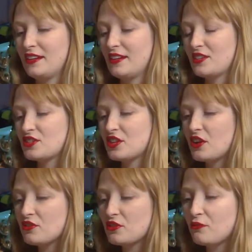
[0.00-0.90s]

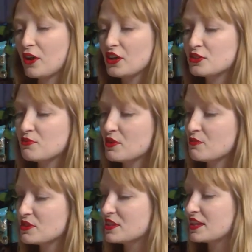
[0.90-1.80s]
So the first
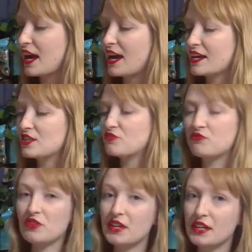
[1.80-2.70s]
perimeter that is
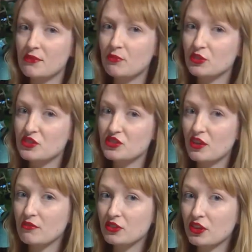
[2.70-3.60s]
really important, so I'm
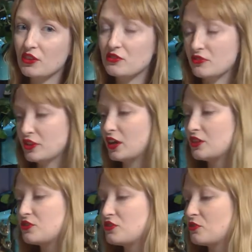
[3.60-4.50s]
going to go through the
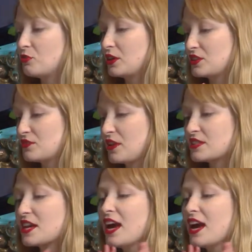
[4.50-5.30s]
nitrogen ones first,